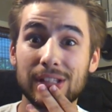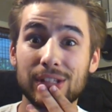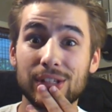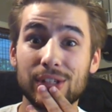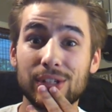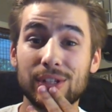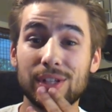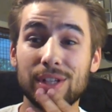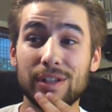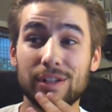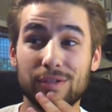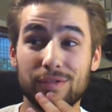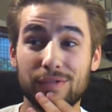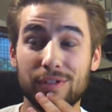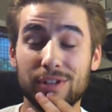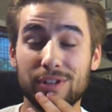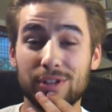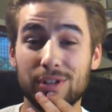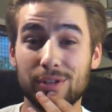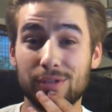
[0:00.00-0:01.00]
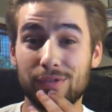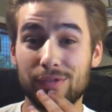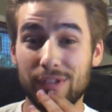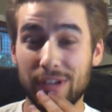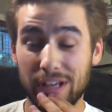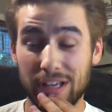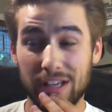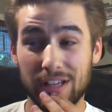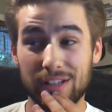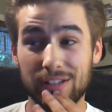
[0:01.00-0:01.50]
you need to fix your
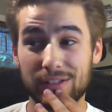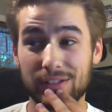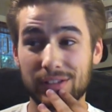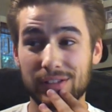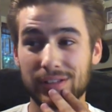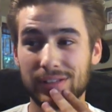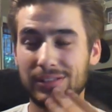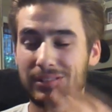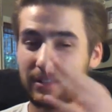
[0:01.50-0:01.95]
face.